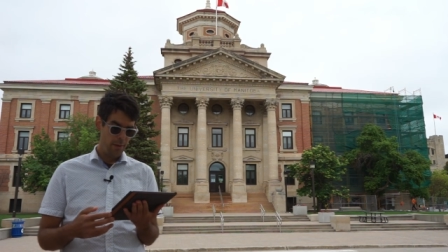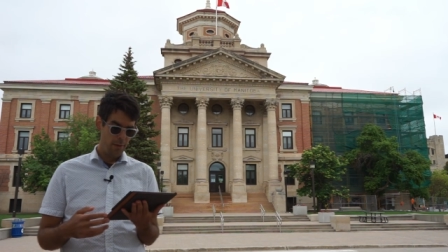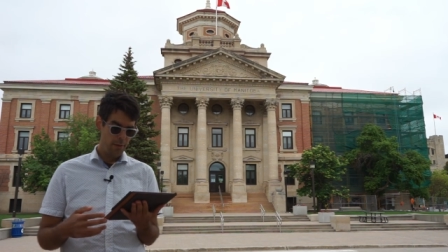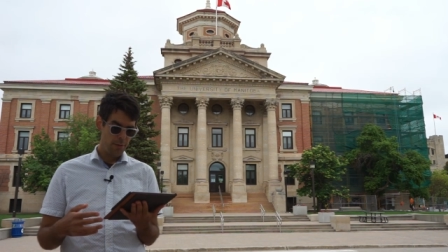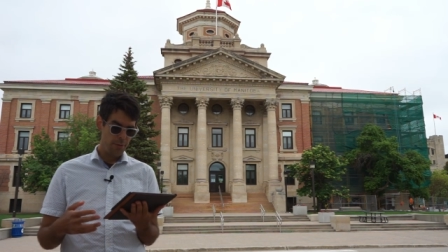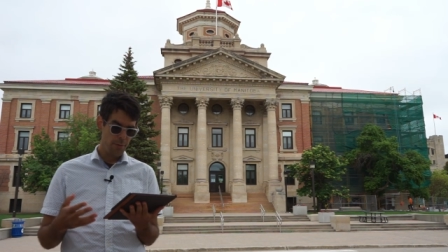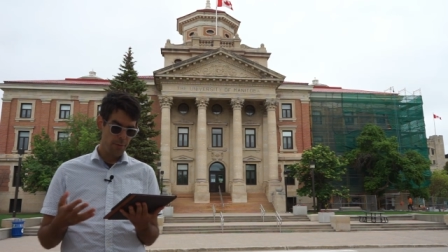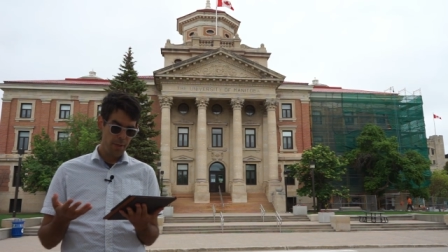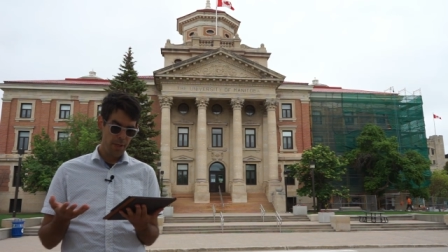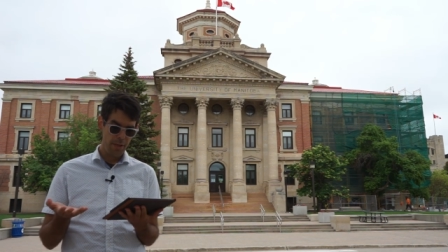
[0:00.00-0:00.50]

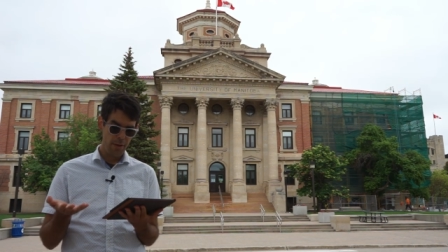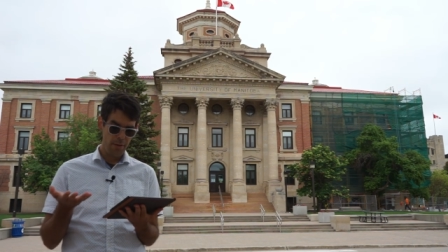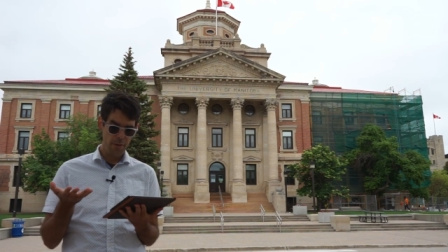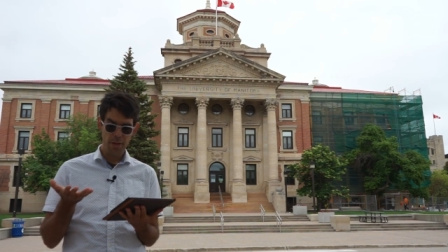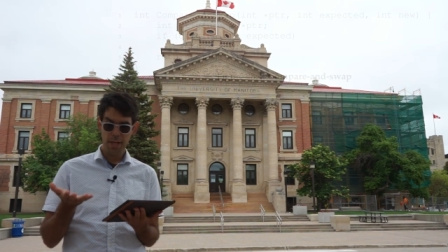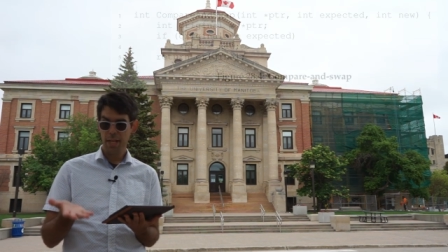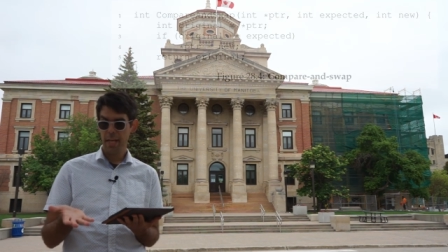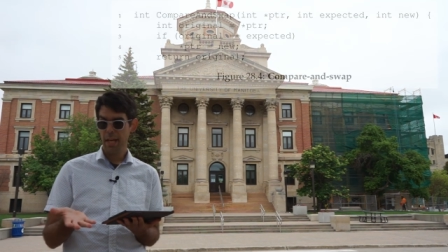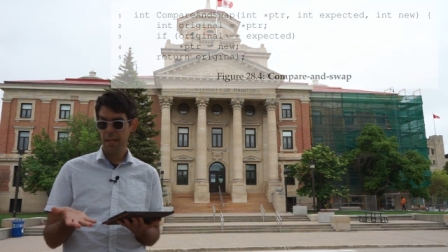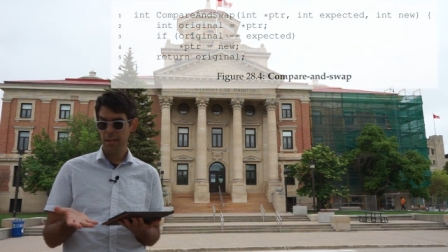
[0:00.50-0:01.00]
So here
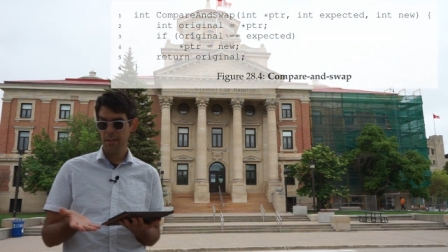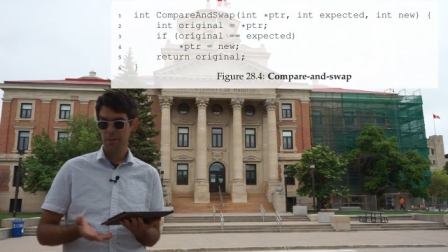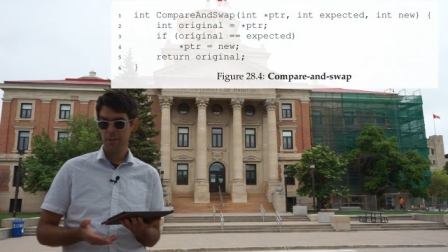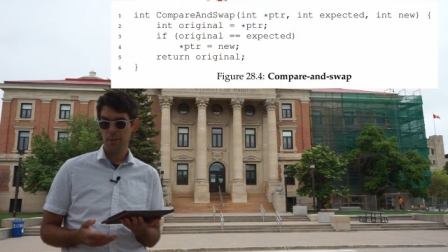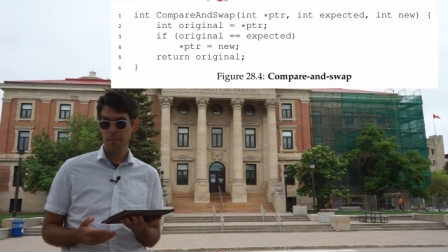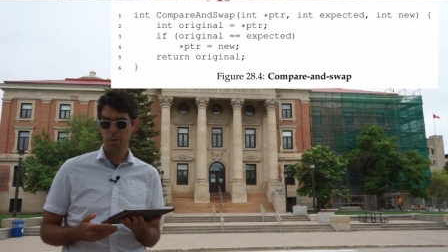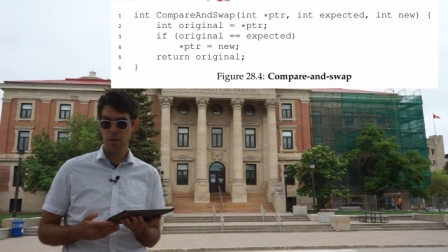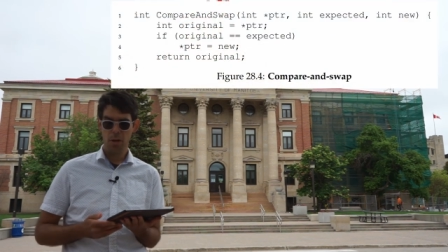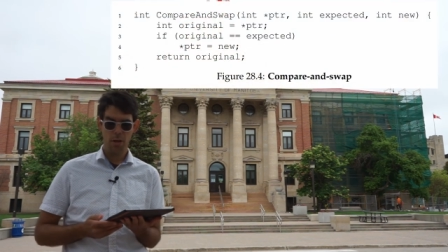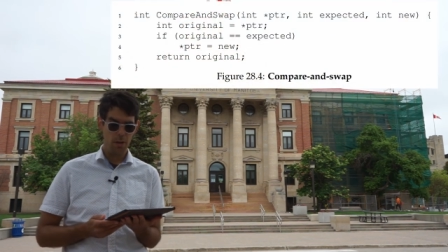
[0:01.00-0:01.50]
again is
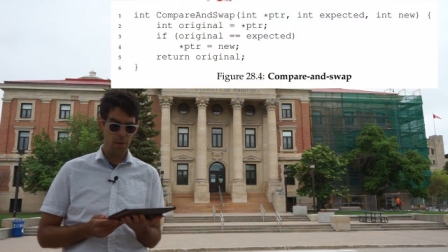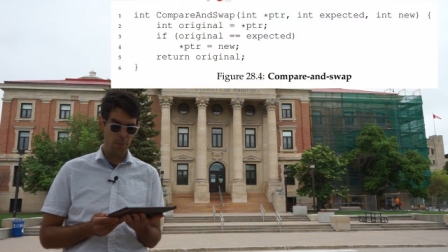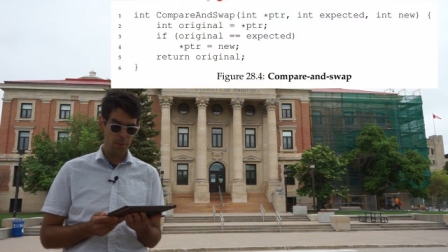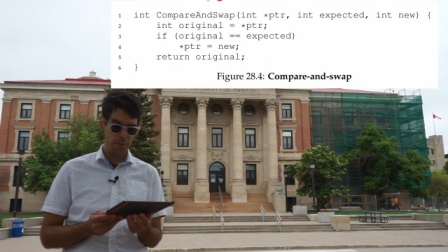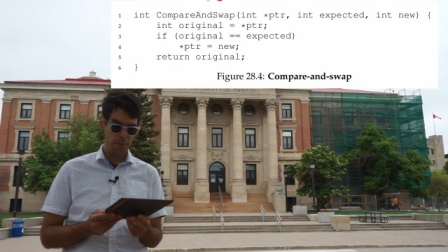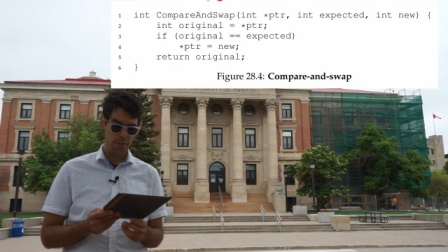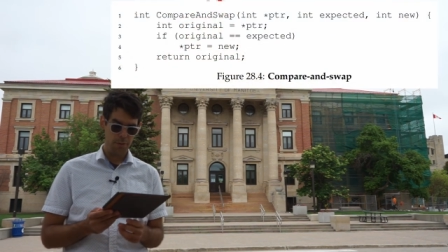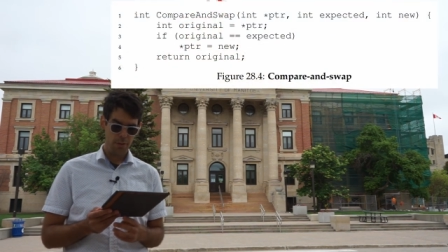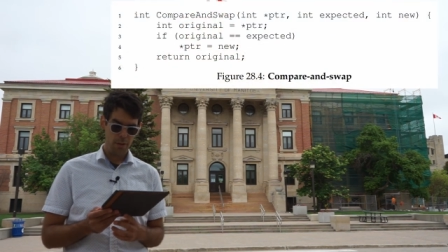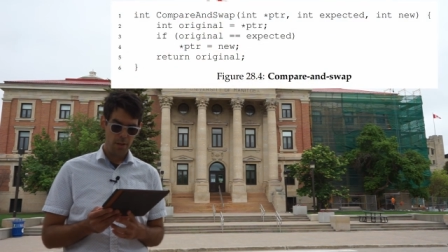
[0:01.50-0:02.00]
some
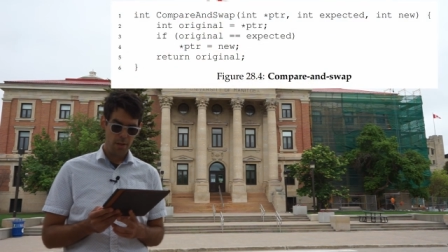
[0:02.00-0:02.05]
code.